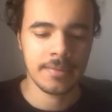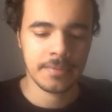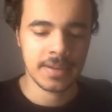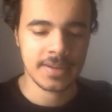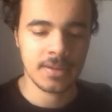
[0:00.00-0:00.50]

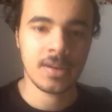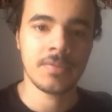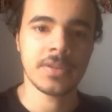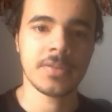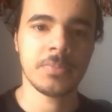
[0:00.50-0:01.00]
fit and not
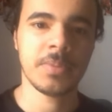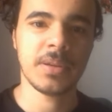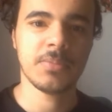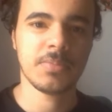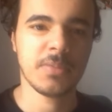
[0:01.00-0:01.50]
having to
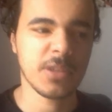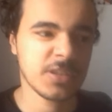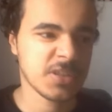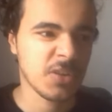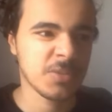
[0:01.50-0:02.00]
be
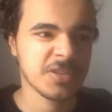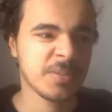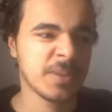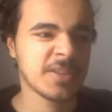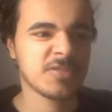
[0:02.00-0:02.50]
so much
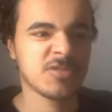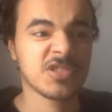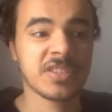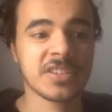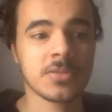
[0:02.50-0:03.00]
on a minutes
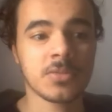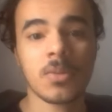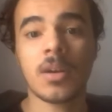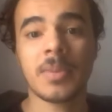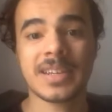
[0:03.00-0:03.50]
restriction, which is
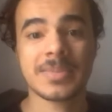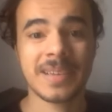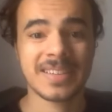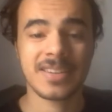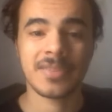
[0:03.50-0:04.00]
what I'm
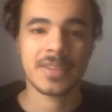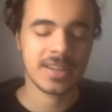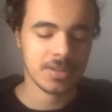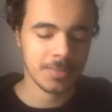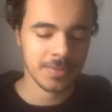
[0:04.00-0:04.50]
expecting over the
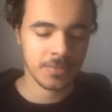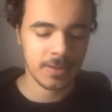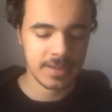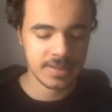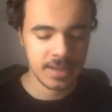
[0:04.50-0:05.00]
next couple of
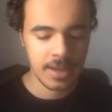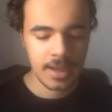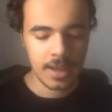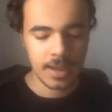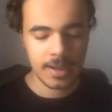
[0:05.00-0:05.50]

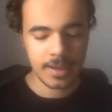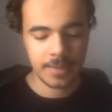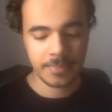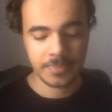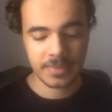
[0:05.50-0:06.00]
weeks.
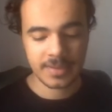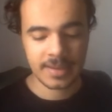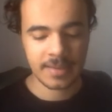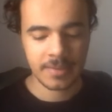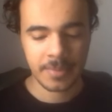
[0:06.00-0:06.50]
To
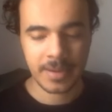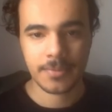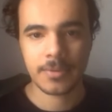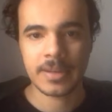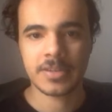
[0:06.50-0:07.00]
have her back
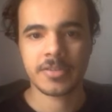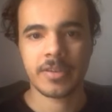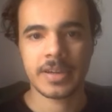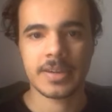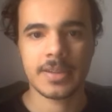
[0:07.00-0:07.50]
fully
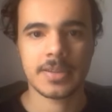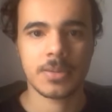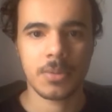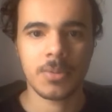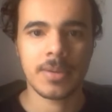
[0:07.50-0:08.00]
integrated in the
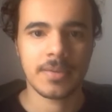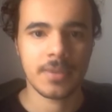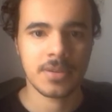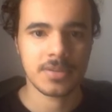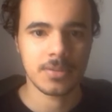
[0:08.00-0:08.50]
squad will give
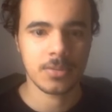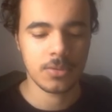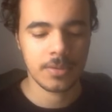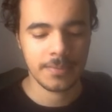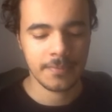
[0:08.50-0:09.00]
Arsenal
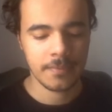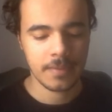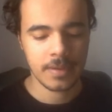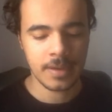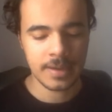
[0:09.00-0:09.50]
good
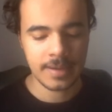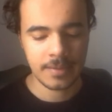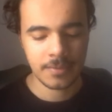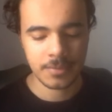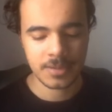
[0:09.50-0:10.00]

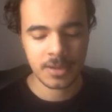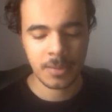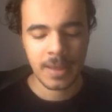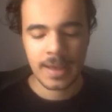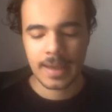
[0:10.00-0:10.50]
depth up
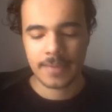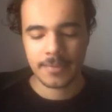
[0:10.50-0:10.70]
top. And then